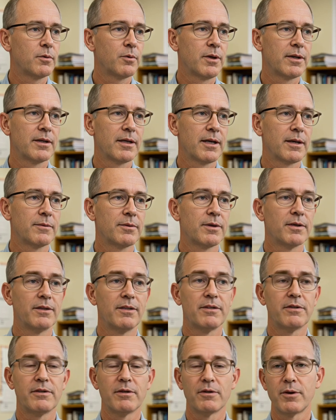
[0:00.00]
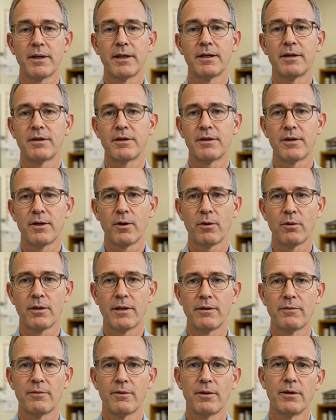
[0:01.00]
When leveraged traders
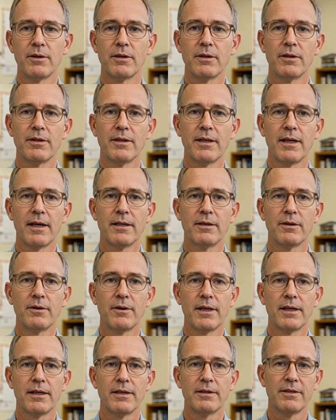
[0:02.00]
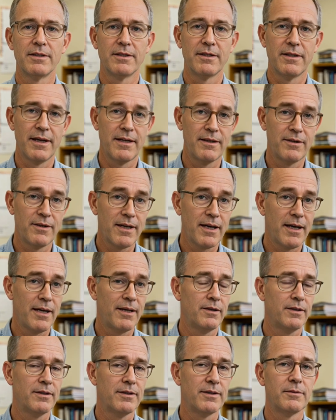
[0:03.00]
holding futures contracts decide to
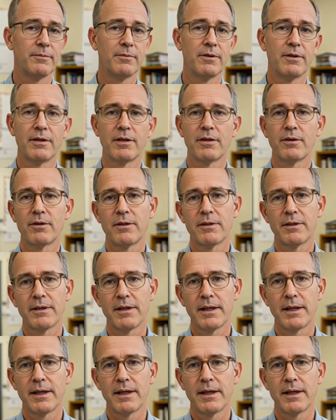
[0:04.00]
exit their positions,